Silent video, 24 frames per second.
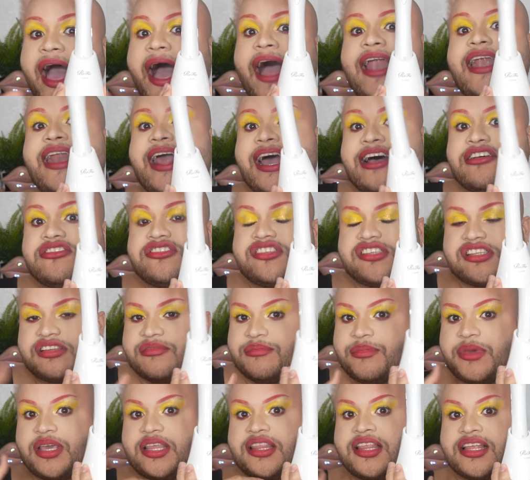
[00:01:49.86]

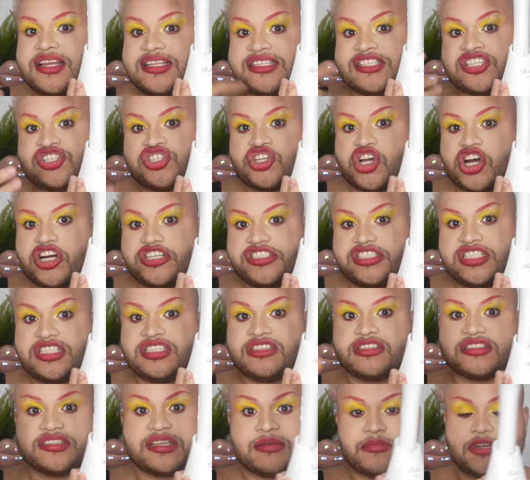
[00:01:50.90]
announcing me that it's charging,
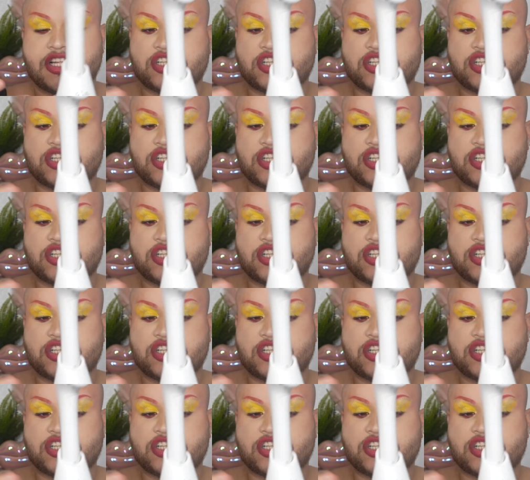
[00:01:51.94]
because I'm